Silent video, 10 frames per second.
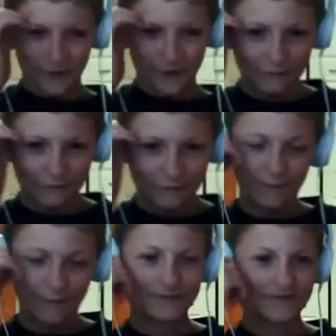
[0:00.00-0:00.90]
was
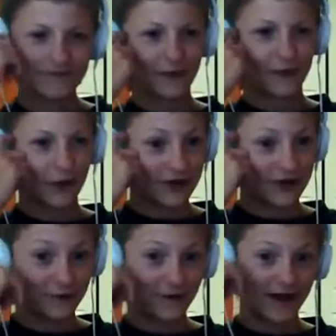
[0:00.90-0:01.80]
awful. The
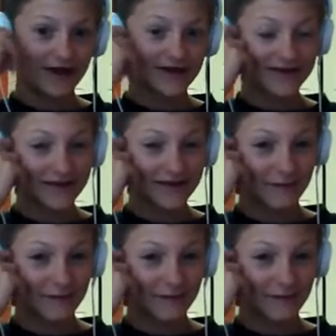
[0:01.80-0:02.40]
32X,